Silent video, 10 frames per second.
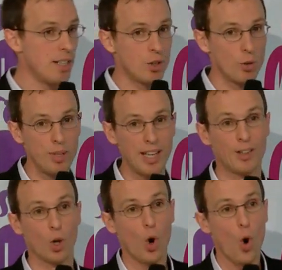is to be at
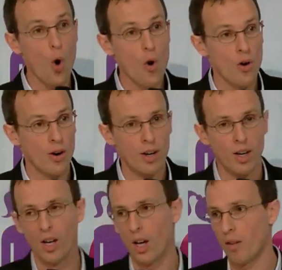the core
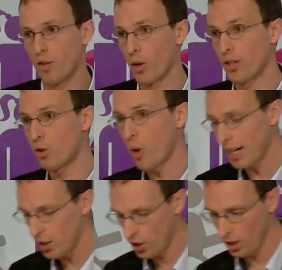of our
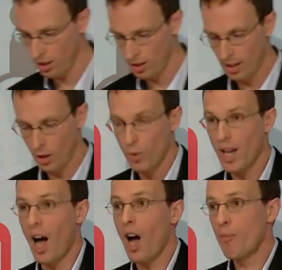strategy, we
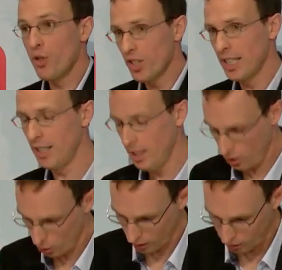obviously need
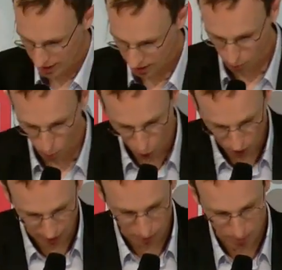to invest
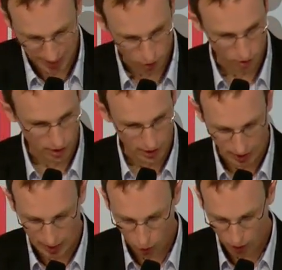more and better in
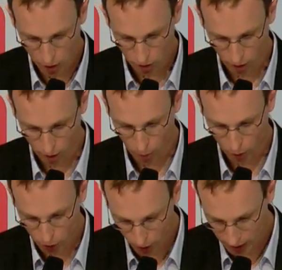educational
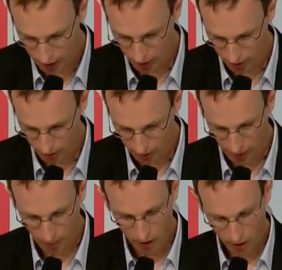opportunities.
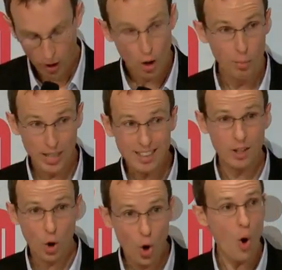But at
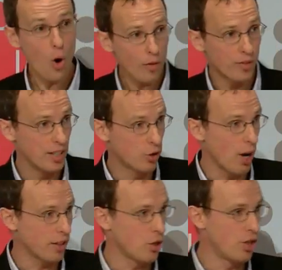the core of this
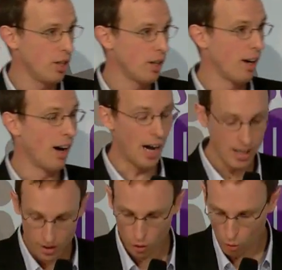strategy,
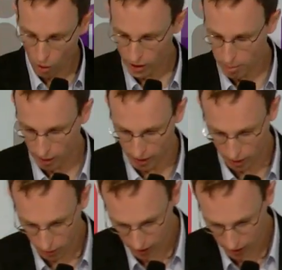I strongly believe